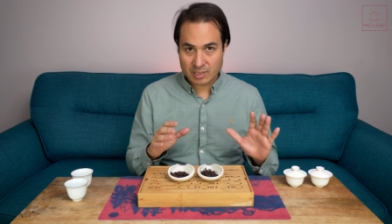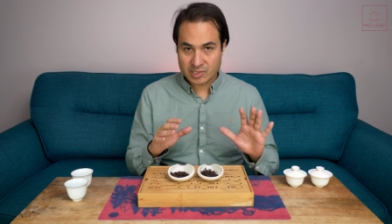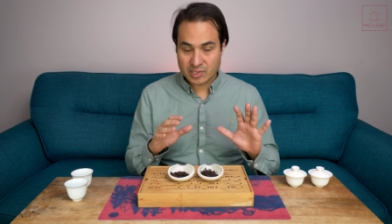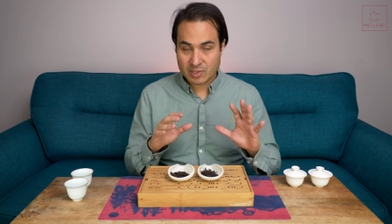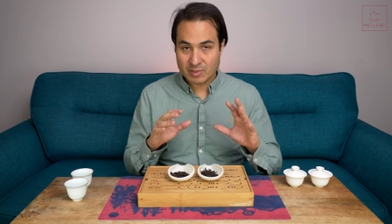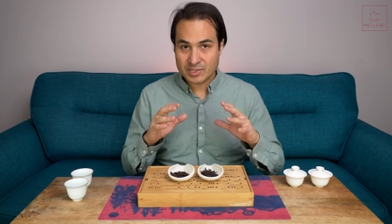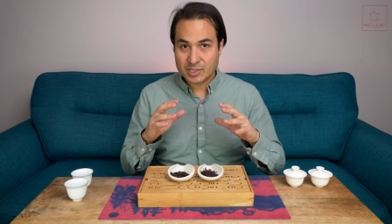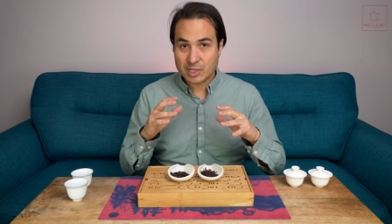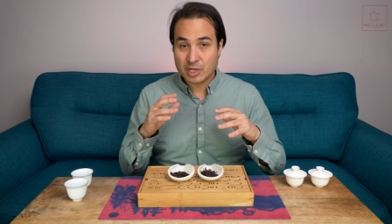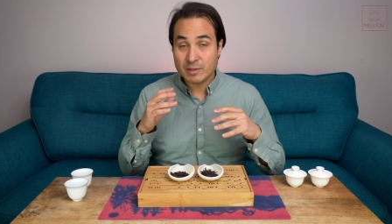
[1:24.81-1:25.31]

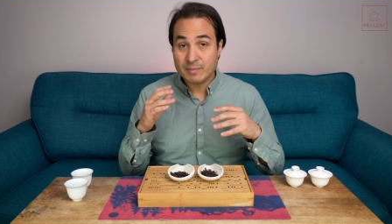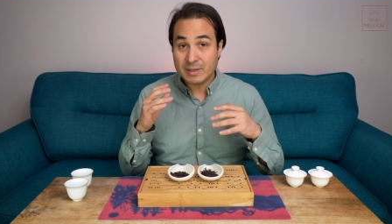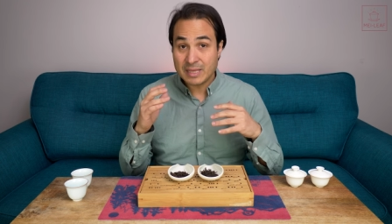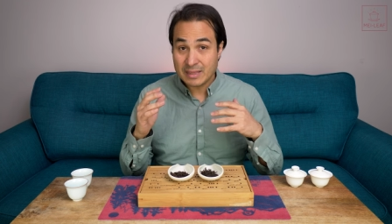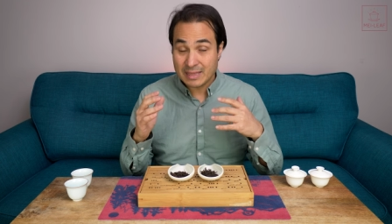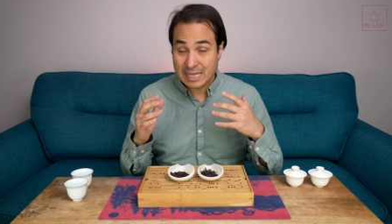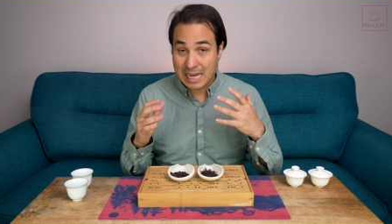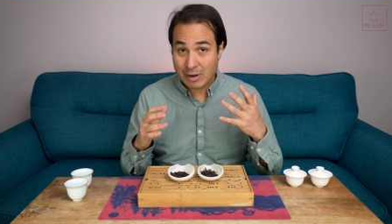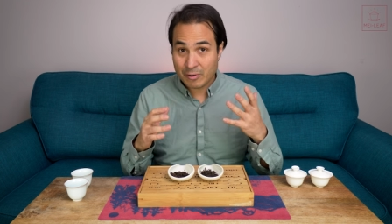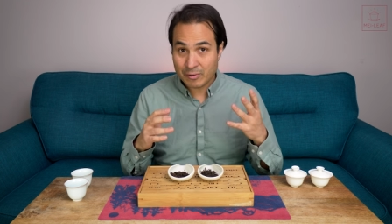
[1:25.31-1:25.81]
So it's going to be
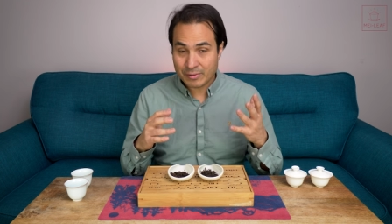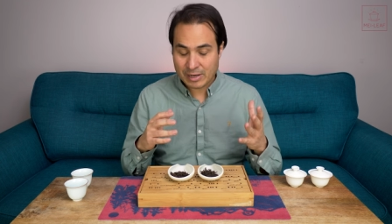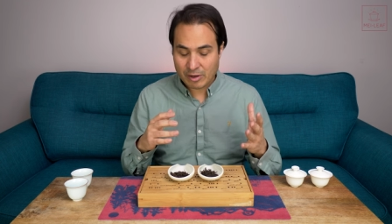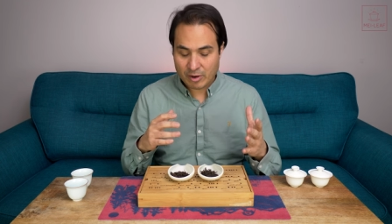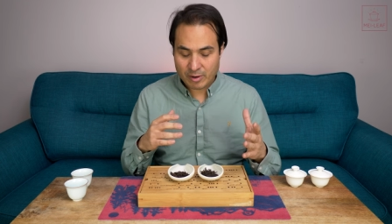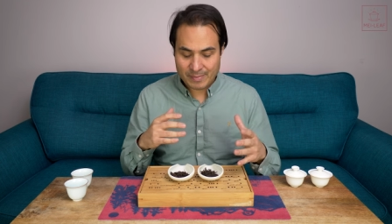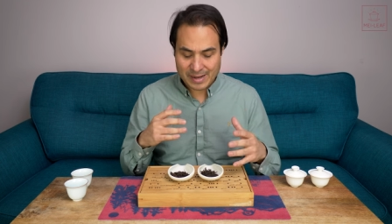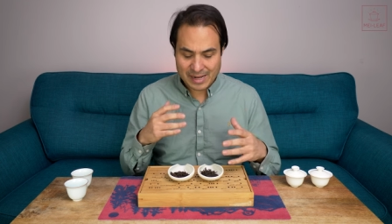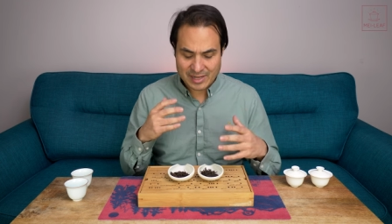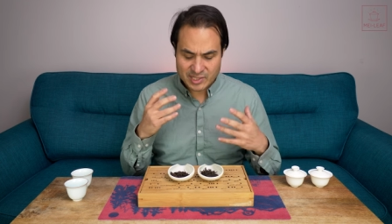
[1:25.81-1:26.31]
there or
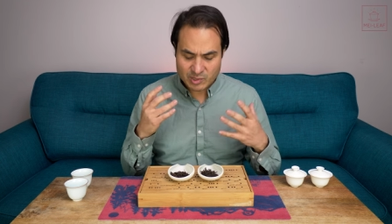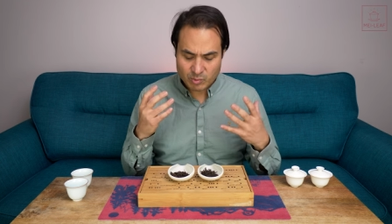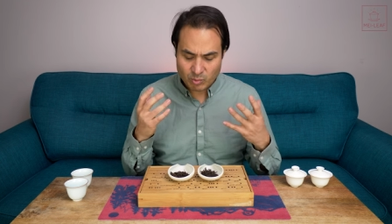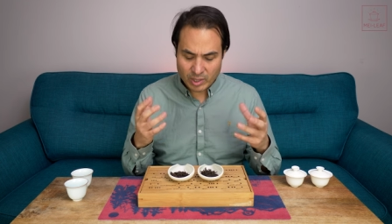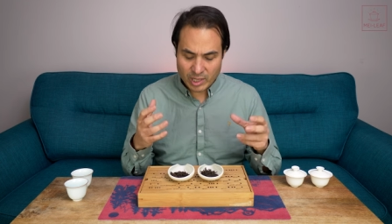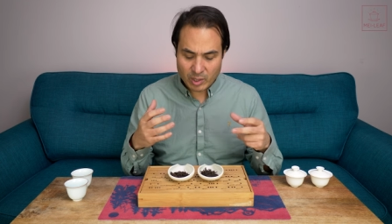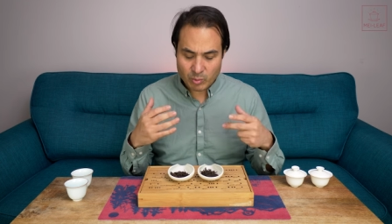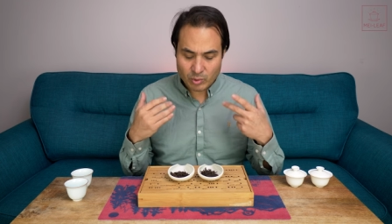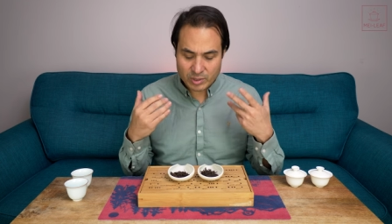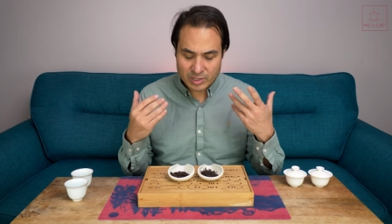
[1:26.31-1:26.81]
thereabouts. And
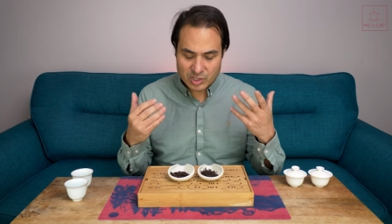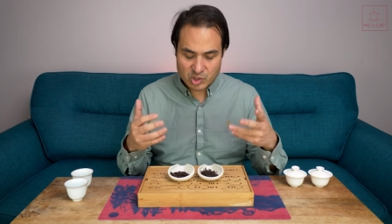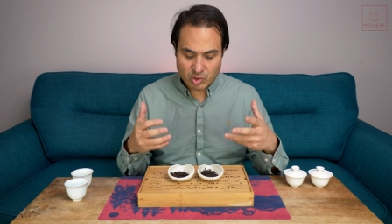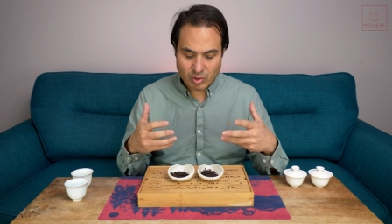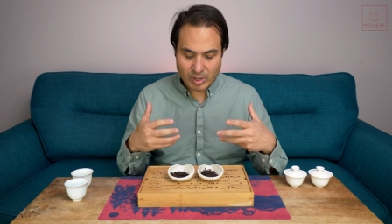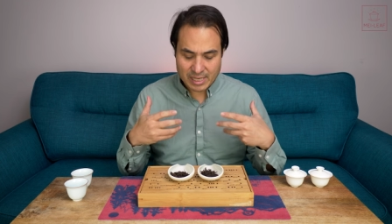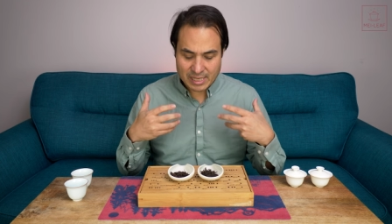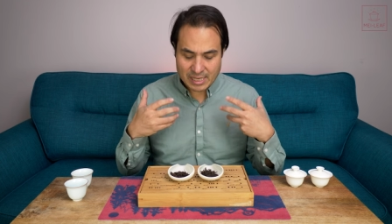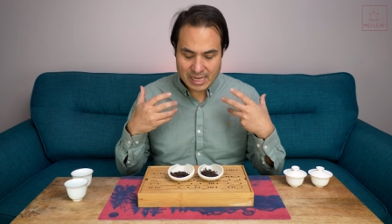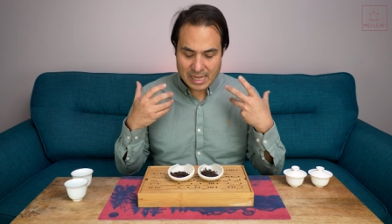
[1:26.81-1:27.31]
what I want to
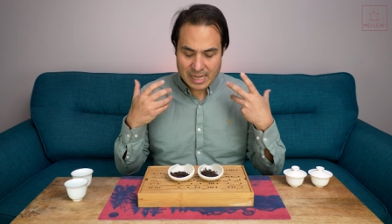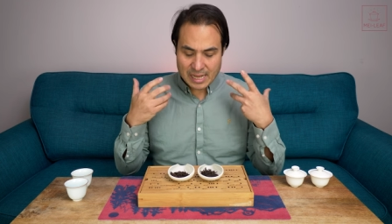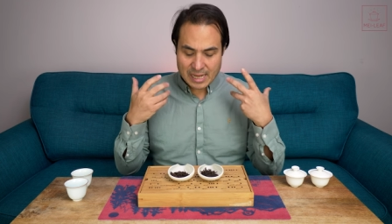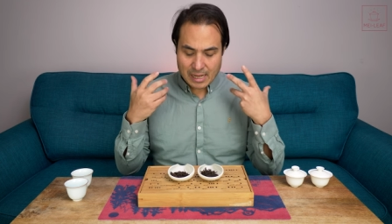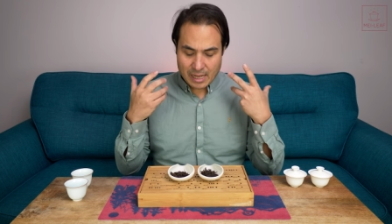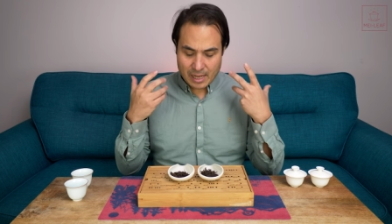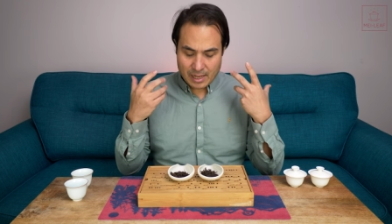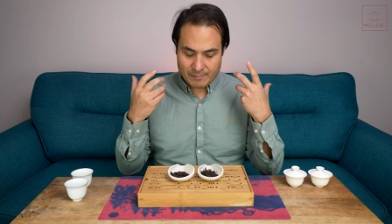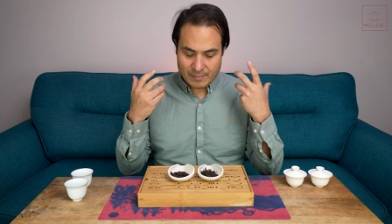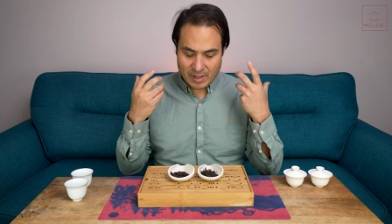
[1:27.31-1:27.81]
try and
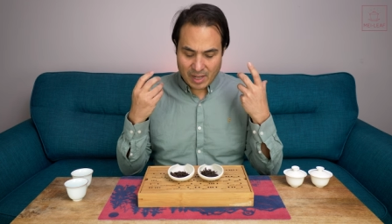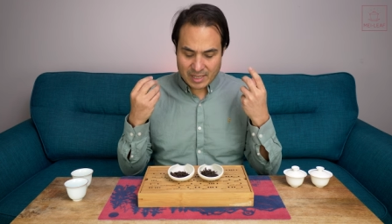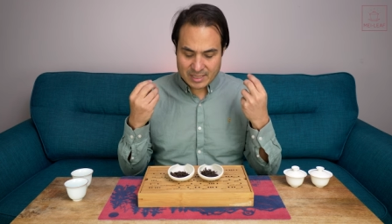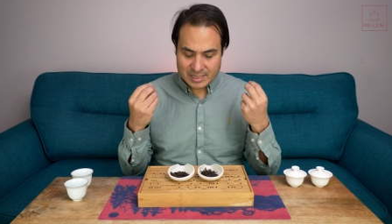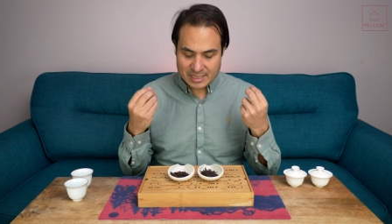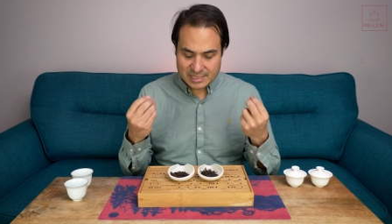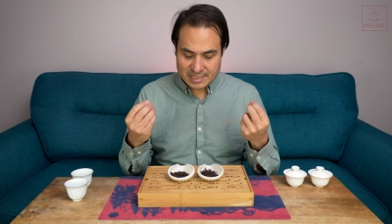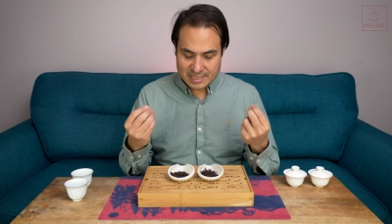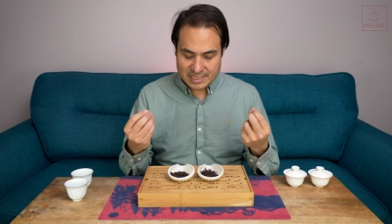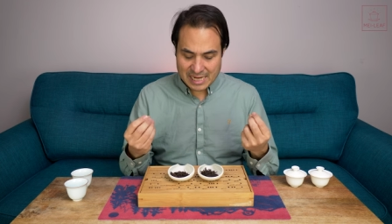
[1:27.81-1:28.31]
um,
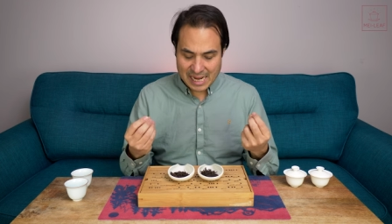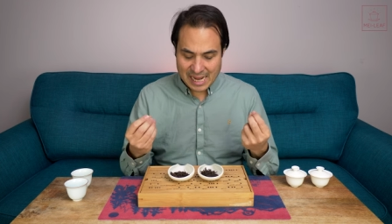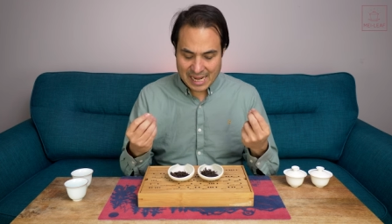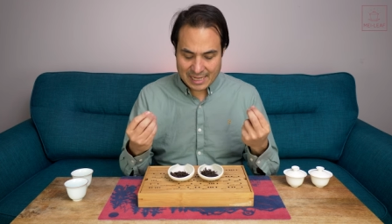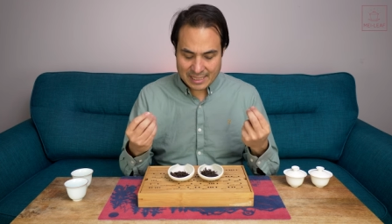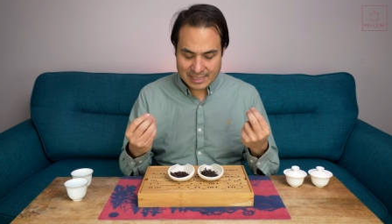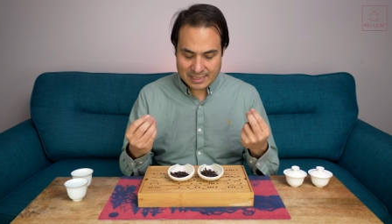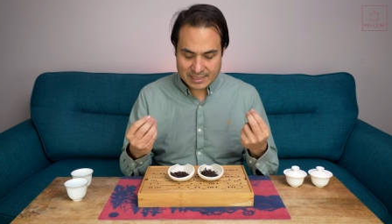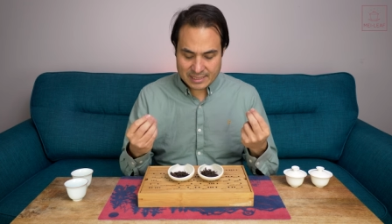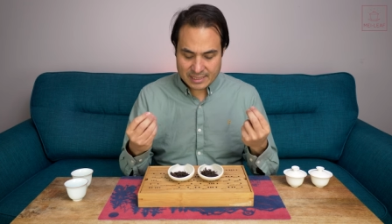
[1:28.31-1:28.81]

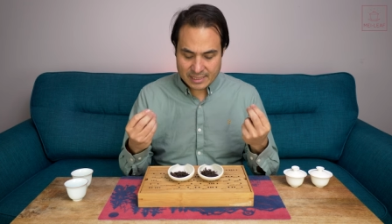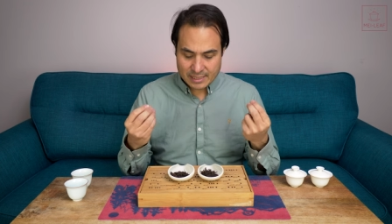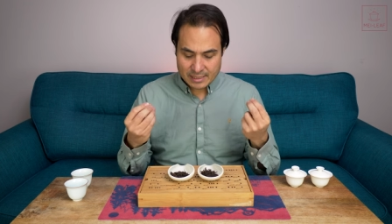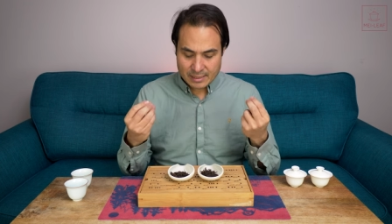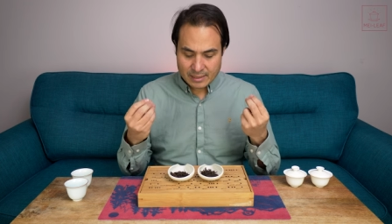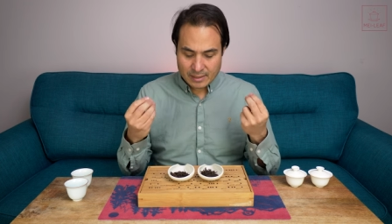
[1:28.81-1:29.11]
understand